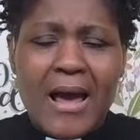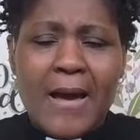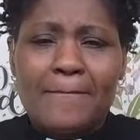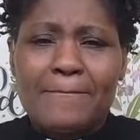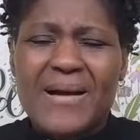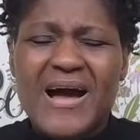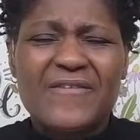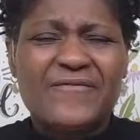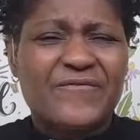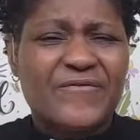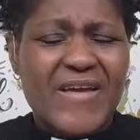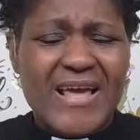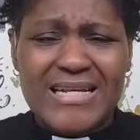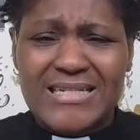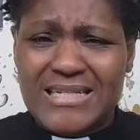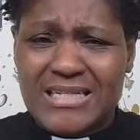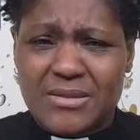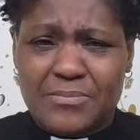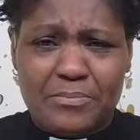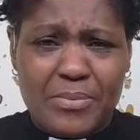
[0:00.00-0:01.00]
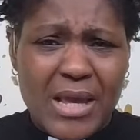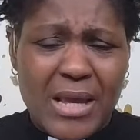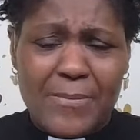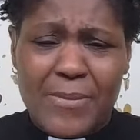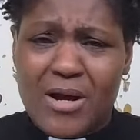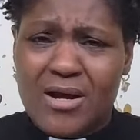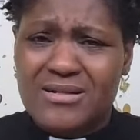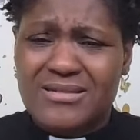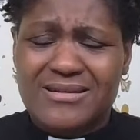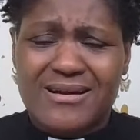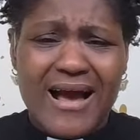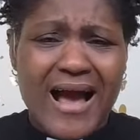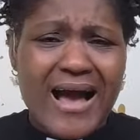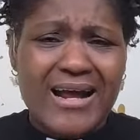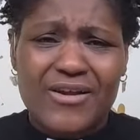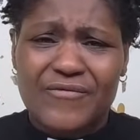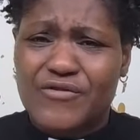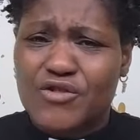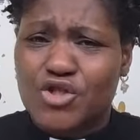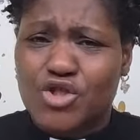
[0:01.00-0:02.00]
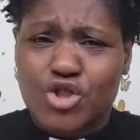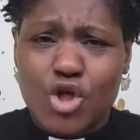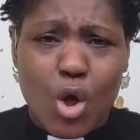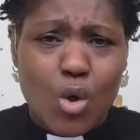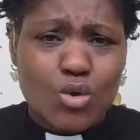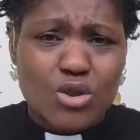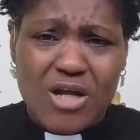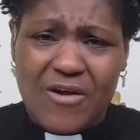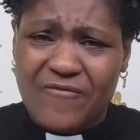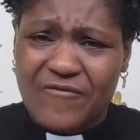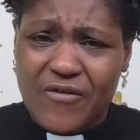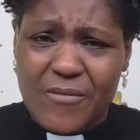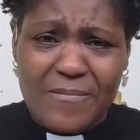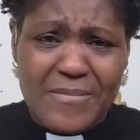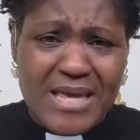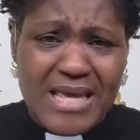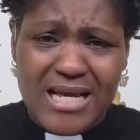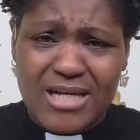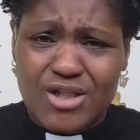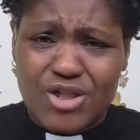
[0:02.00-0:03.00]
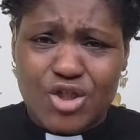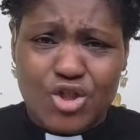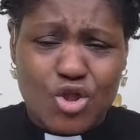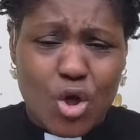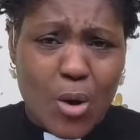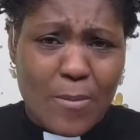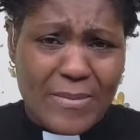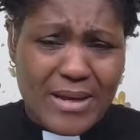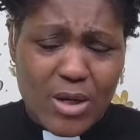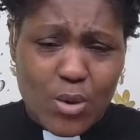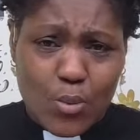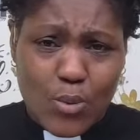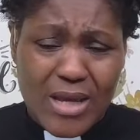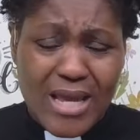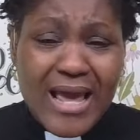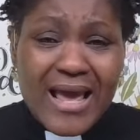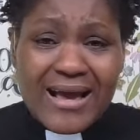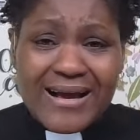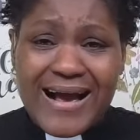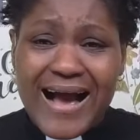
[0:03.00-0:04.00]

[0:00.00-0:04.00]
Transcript: My faith is big because God have shows up for me in so many ways.